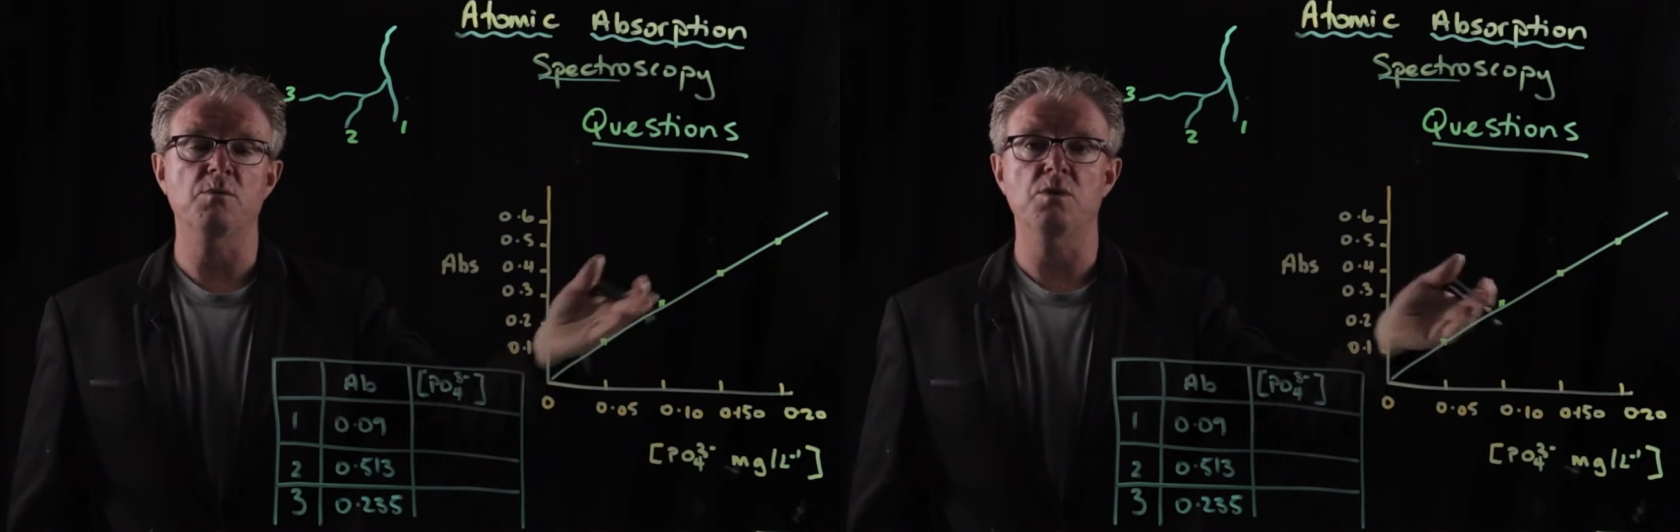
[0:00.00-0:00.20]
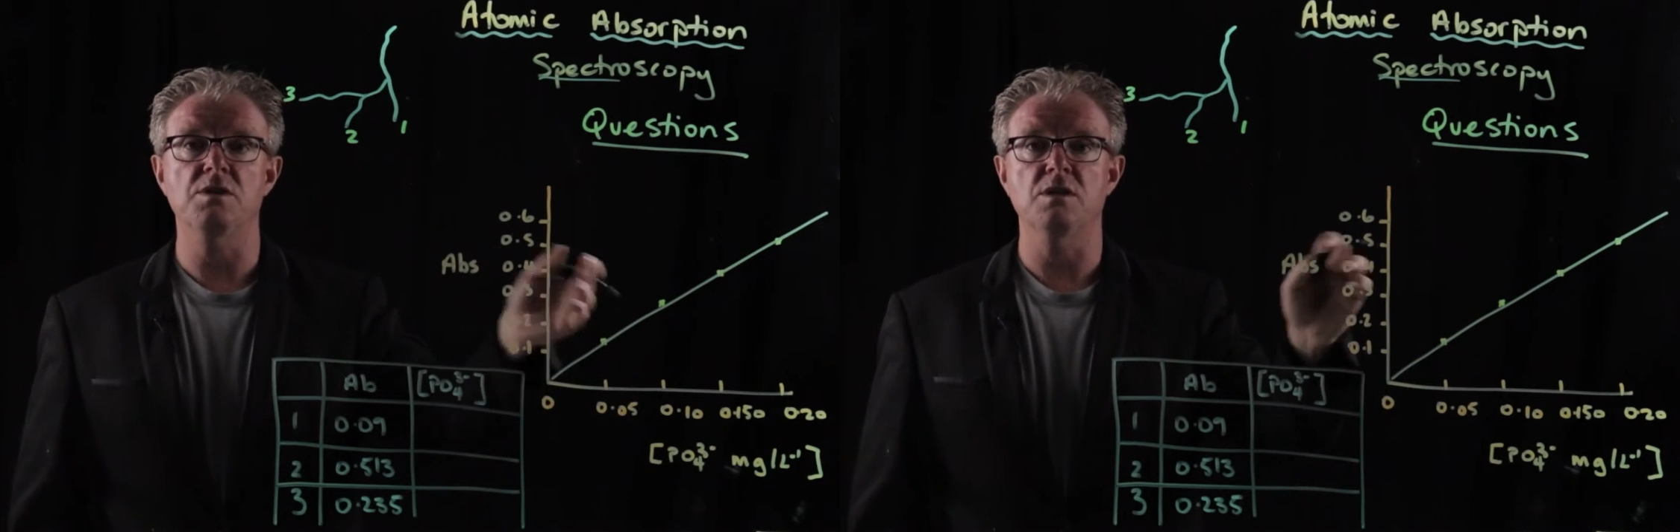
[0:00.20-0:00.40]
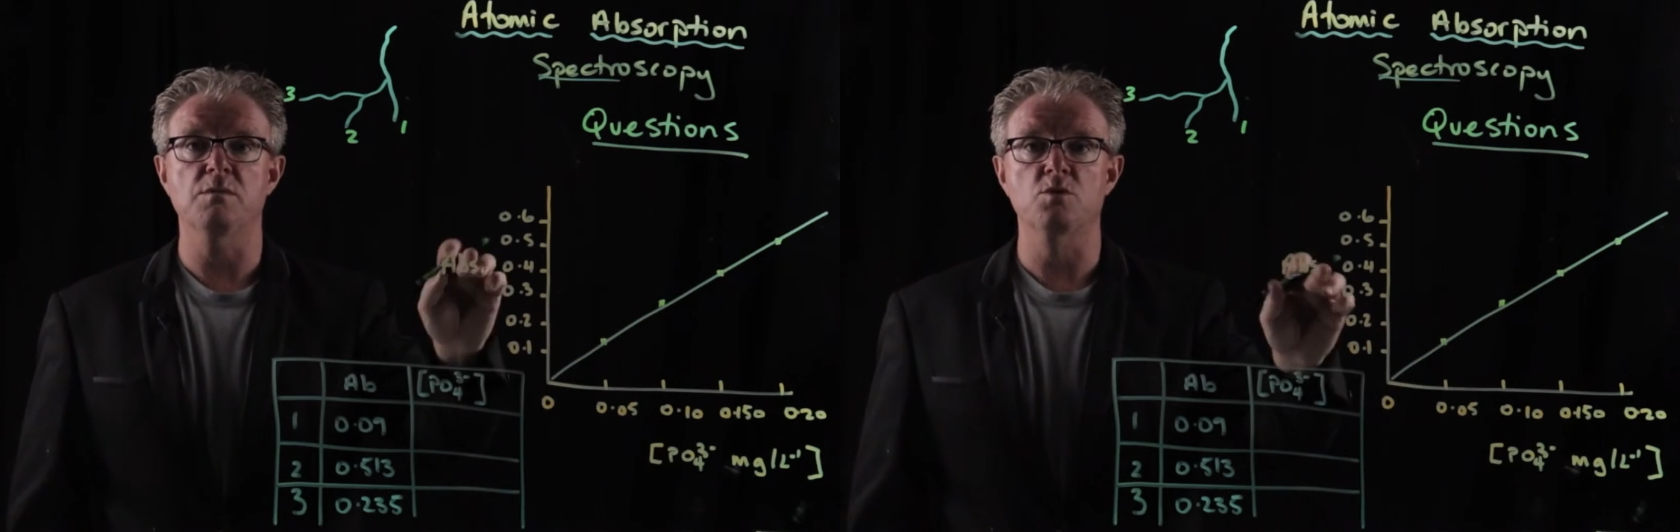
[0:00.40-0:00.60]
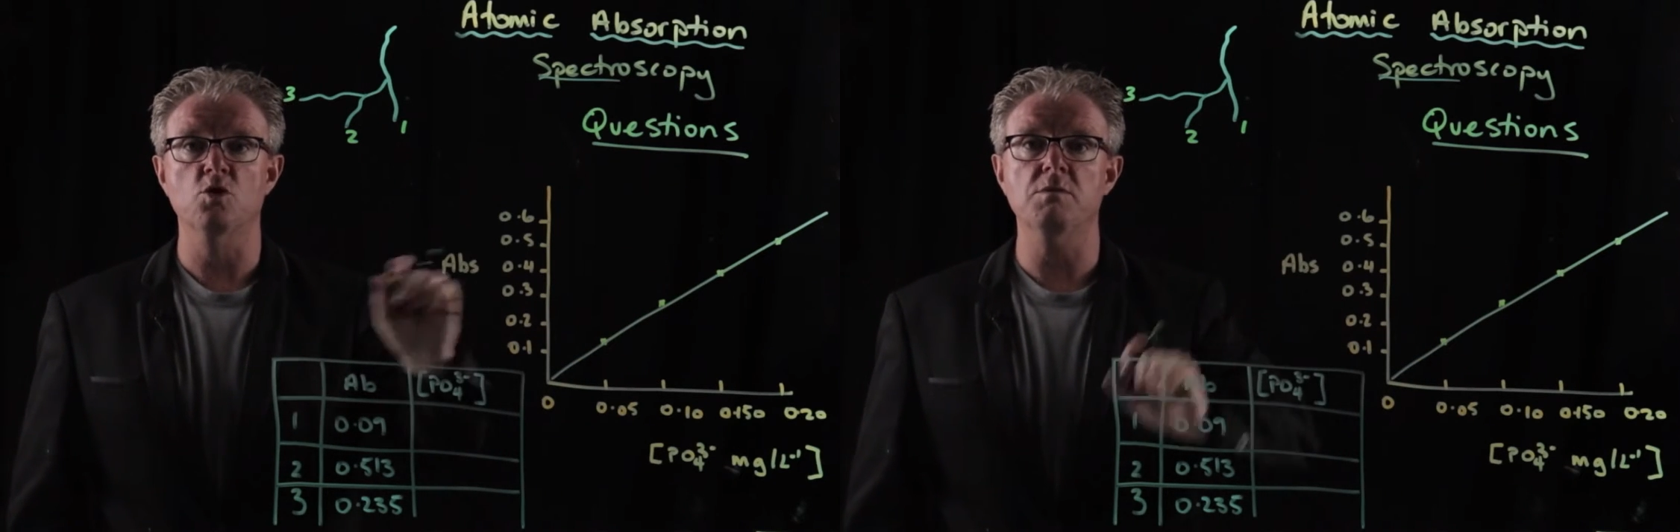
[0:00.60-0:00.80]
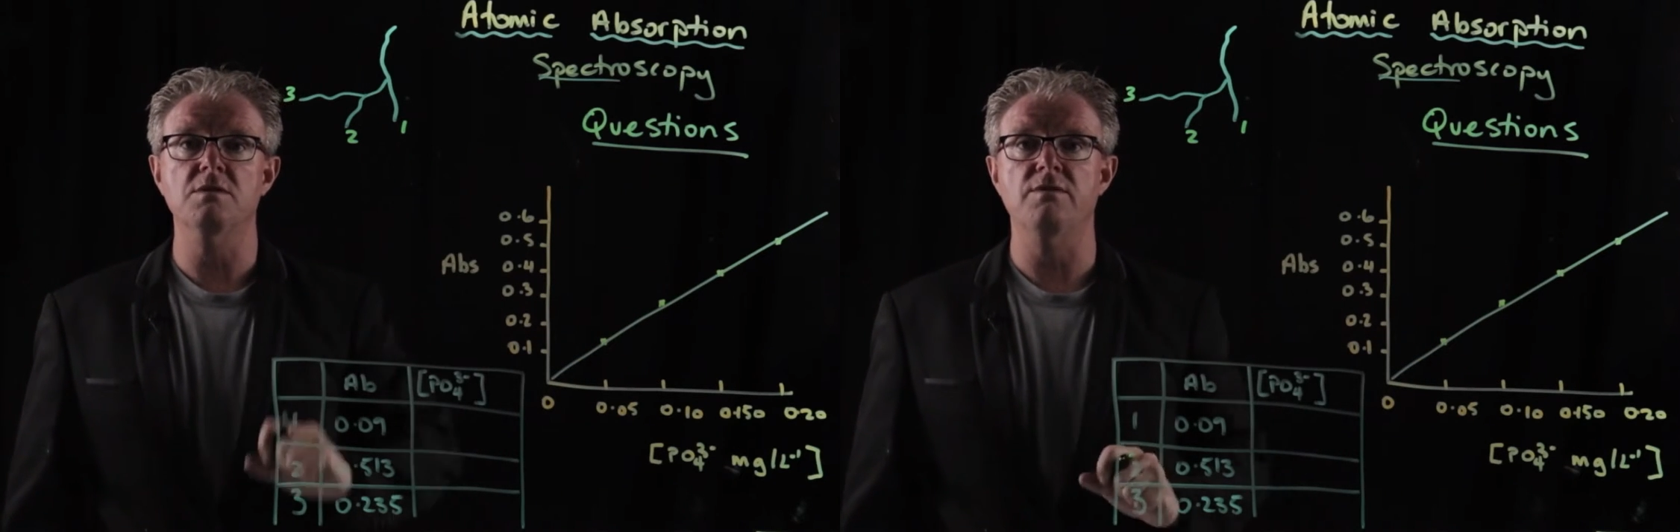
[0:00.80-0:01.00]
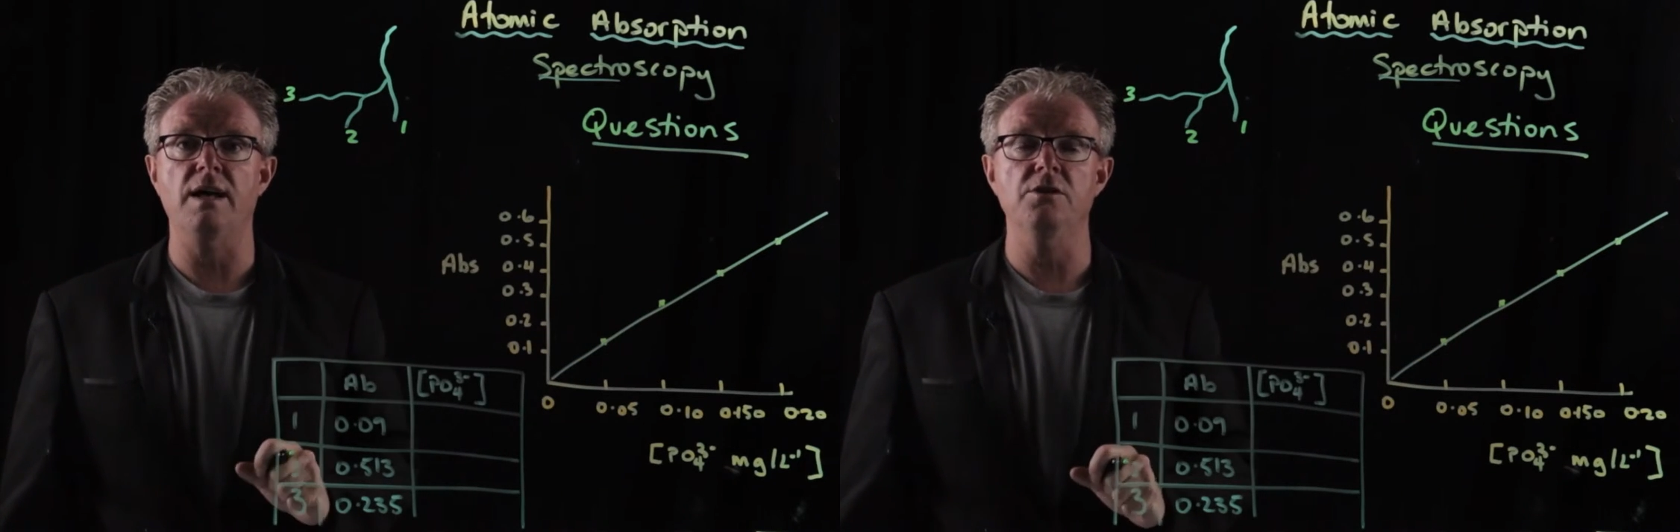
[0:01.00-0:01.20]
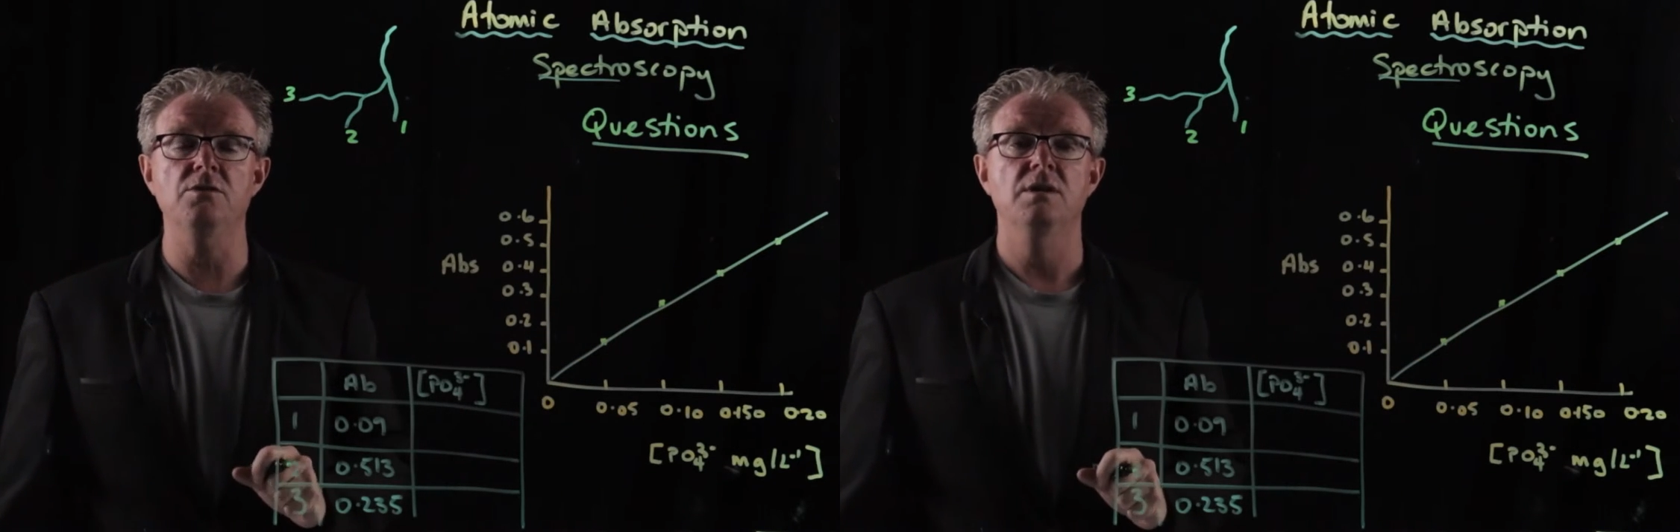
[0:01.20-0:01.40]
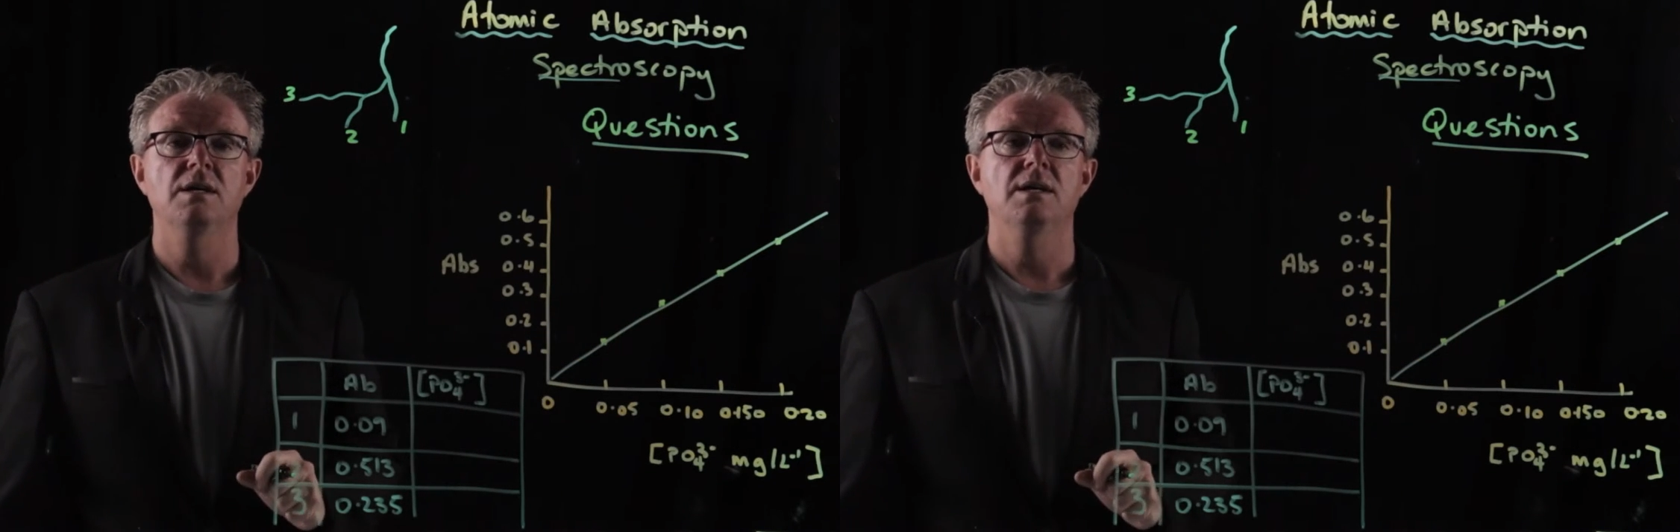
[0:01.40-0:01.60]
with the absorbance value,